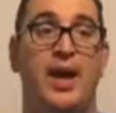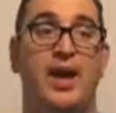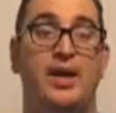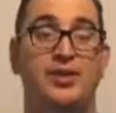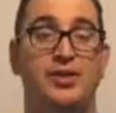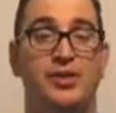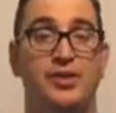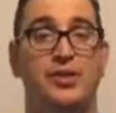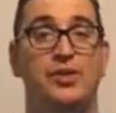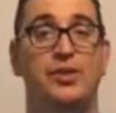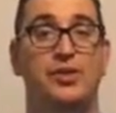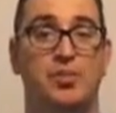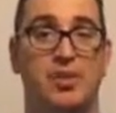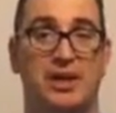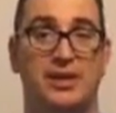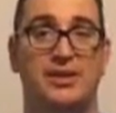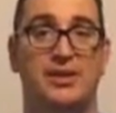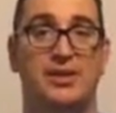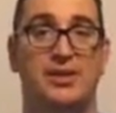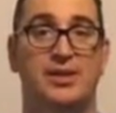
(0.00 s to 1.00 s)
As you do the
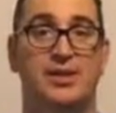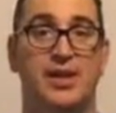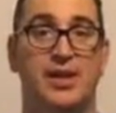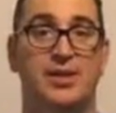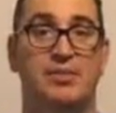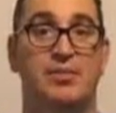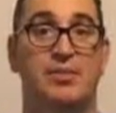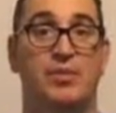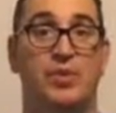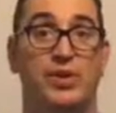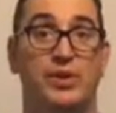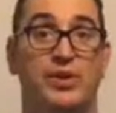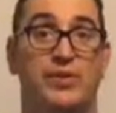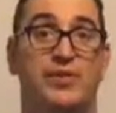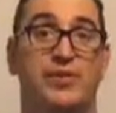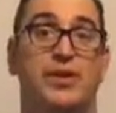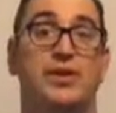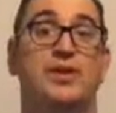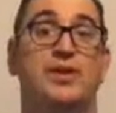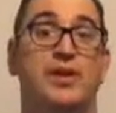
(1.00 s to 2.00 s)
breast exam, what
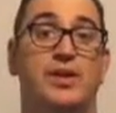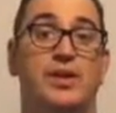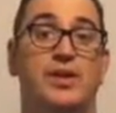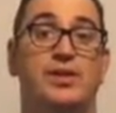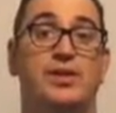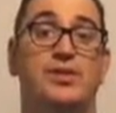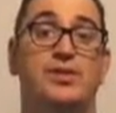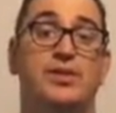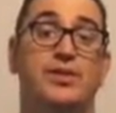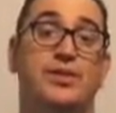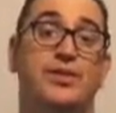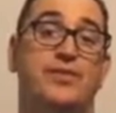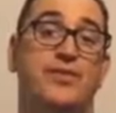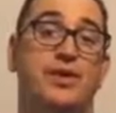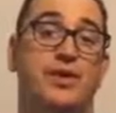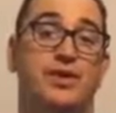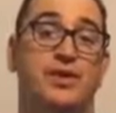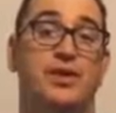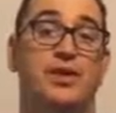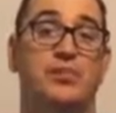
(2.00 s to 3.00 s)
you're first going to do is you're
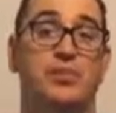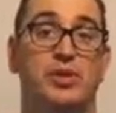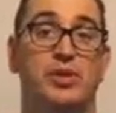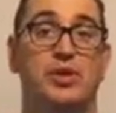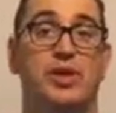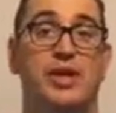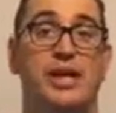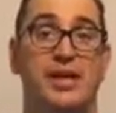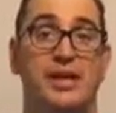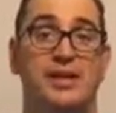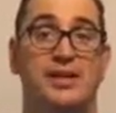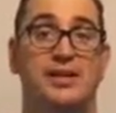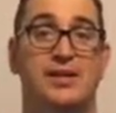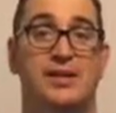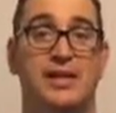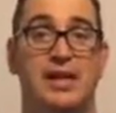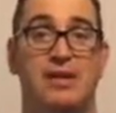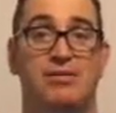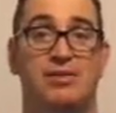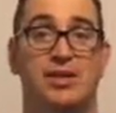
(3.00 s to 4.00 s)
first going to put your
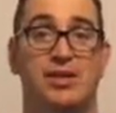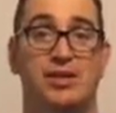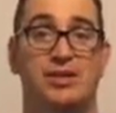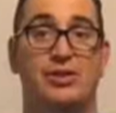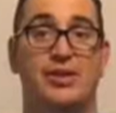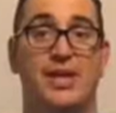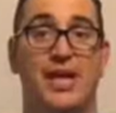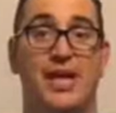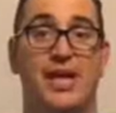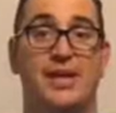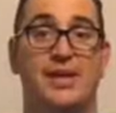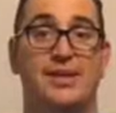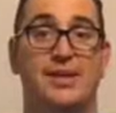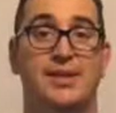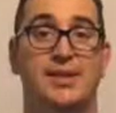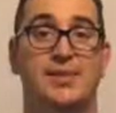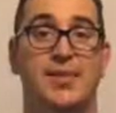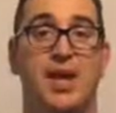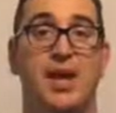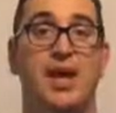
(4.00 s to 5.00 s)
hands down to your
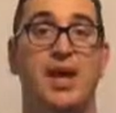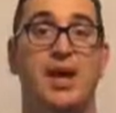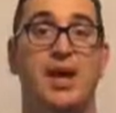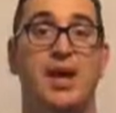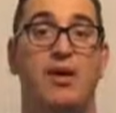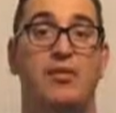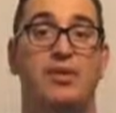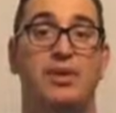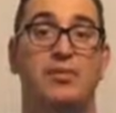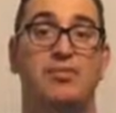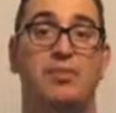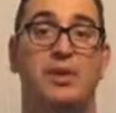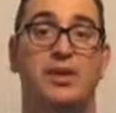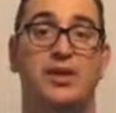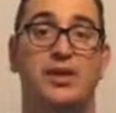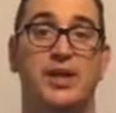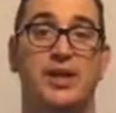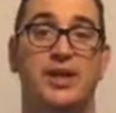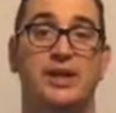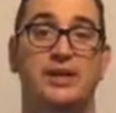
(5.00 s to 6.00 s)
sides. And when you
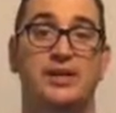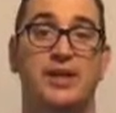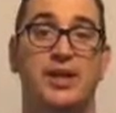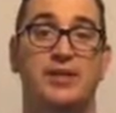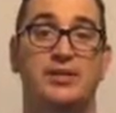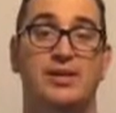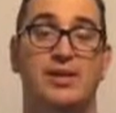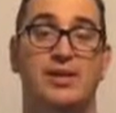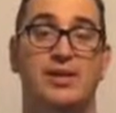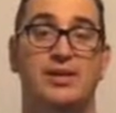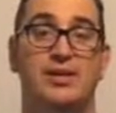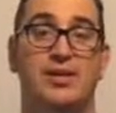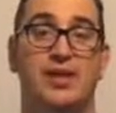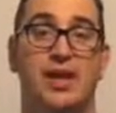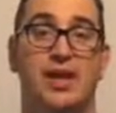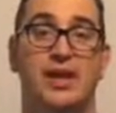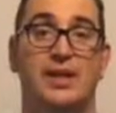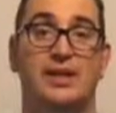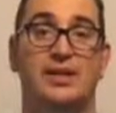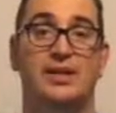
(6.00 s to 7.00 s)
put your hands down to your
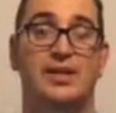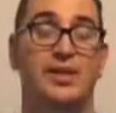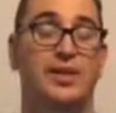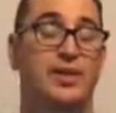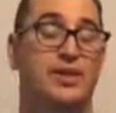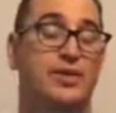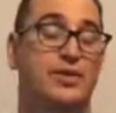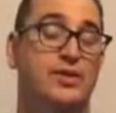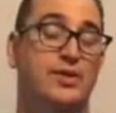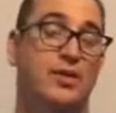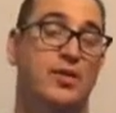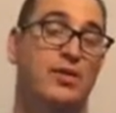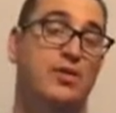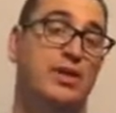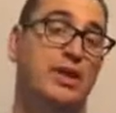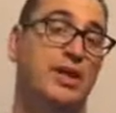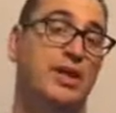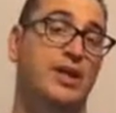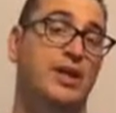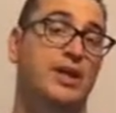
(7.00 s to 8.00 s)
sides, you're
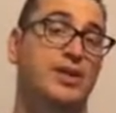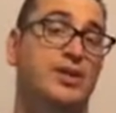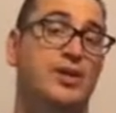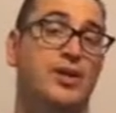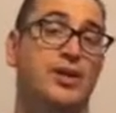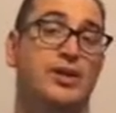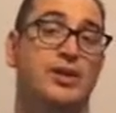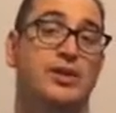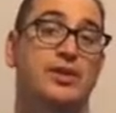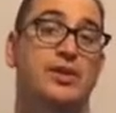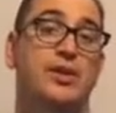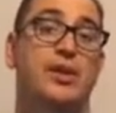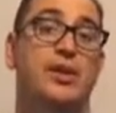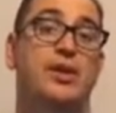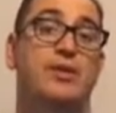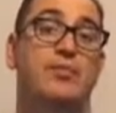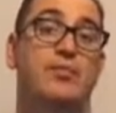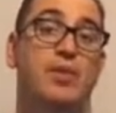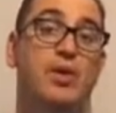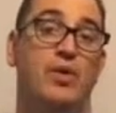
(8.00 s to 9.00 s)
slowly going to turn
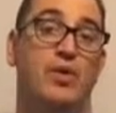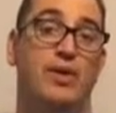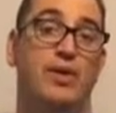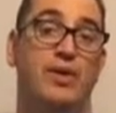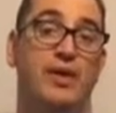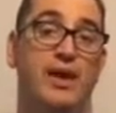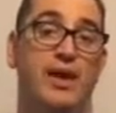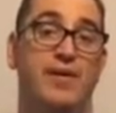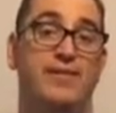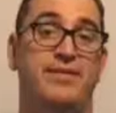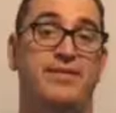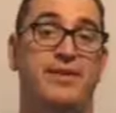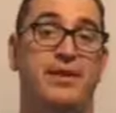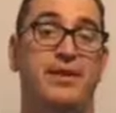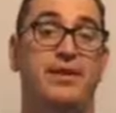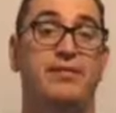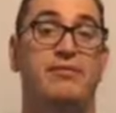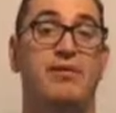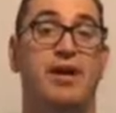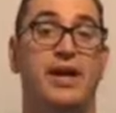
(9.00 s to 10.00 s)
both left
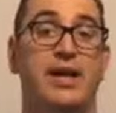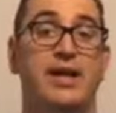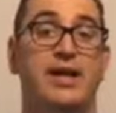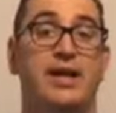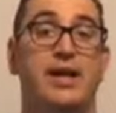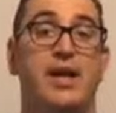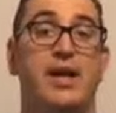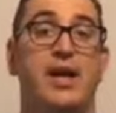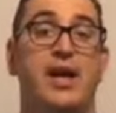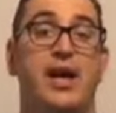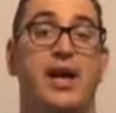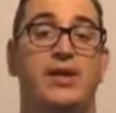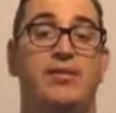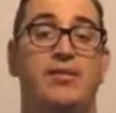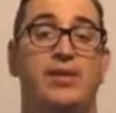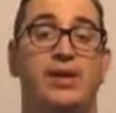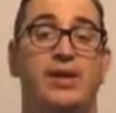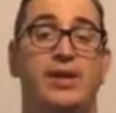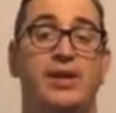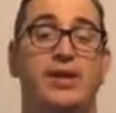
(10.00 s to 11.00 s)
and right.
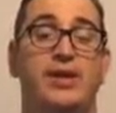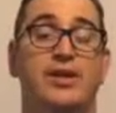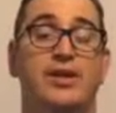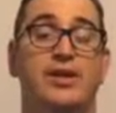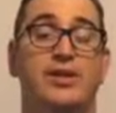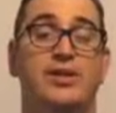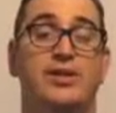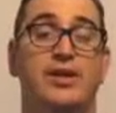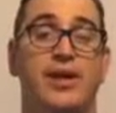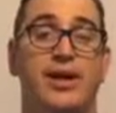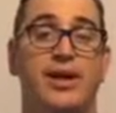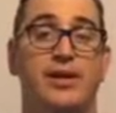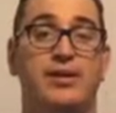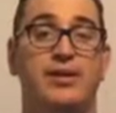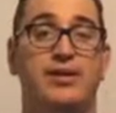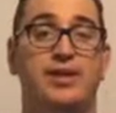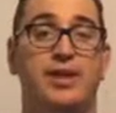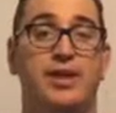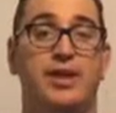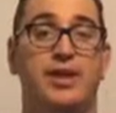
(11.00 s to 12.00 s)
And what you're going to do
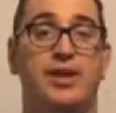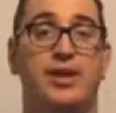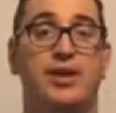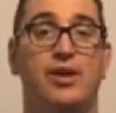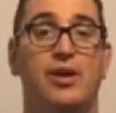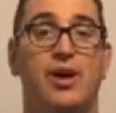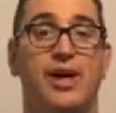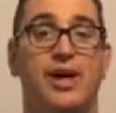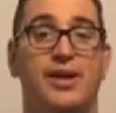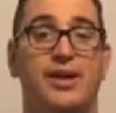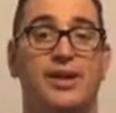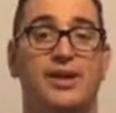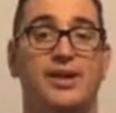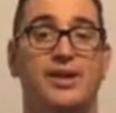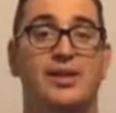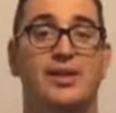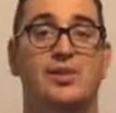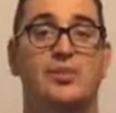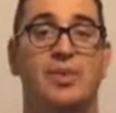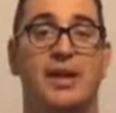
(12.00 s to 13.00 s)
there is you're going to go ahead and
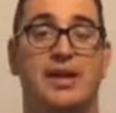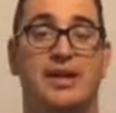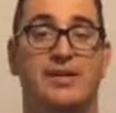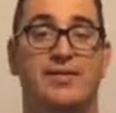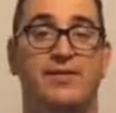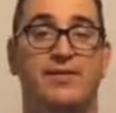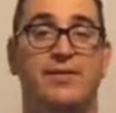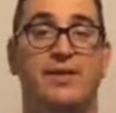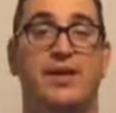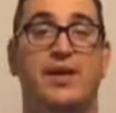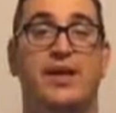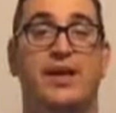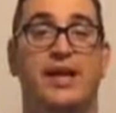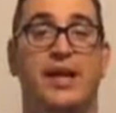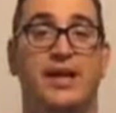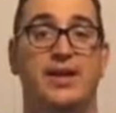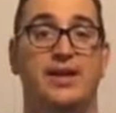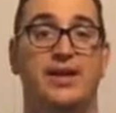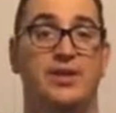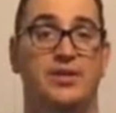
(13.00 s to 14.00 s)
inspect for,
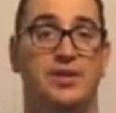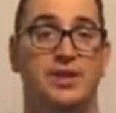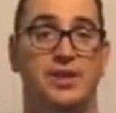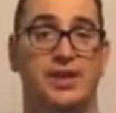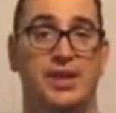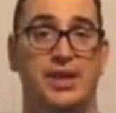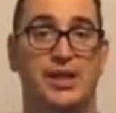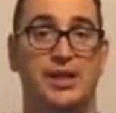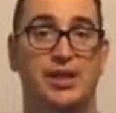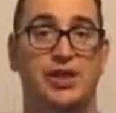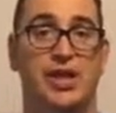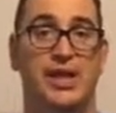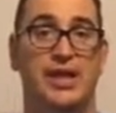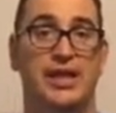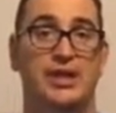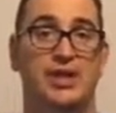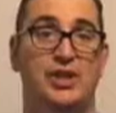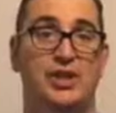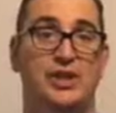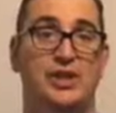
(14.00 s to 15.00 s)
again, those skin
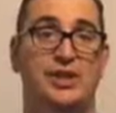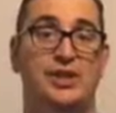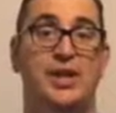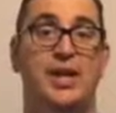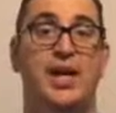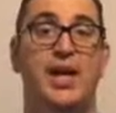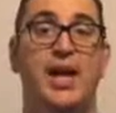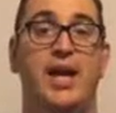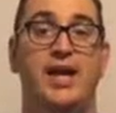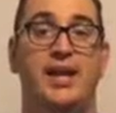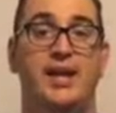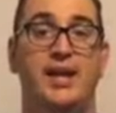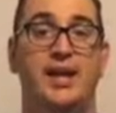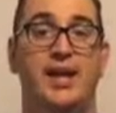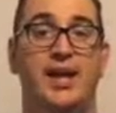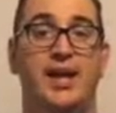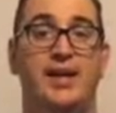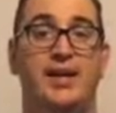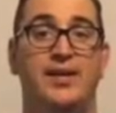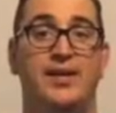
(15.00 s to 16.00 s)
changes, any
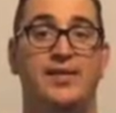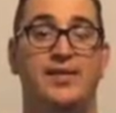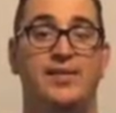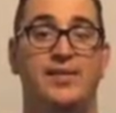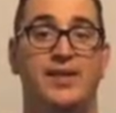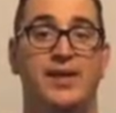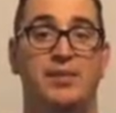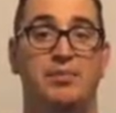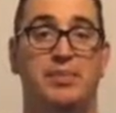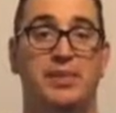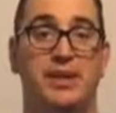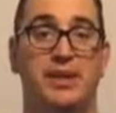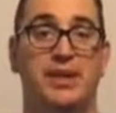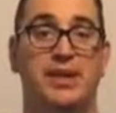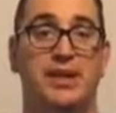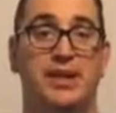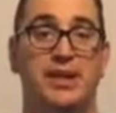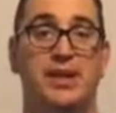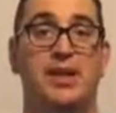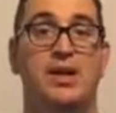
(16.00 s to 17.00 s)
kind of
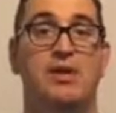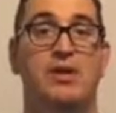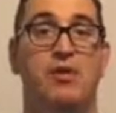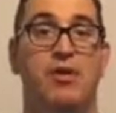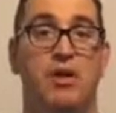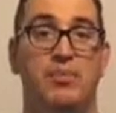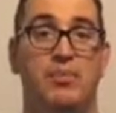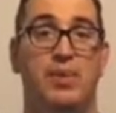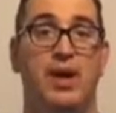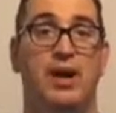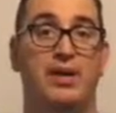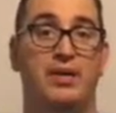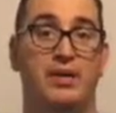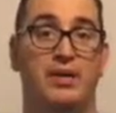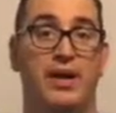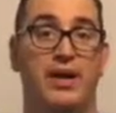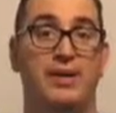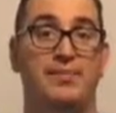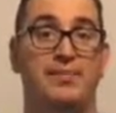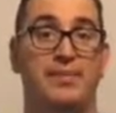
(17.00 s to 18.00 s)
dimpling or
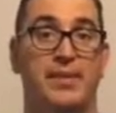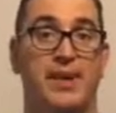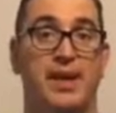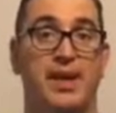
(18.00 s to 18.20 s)
puckering.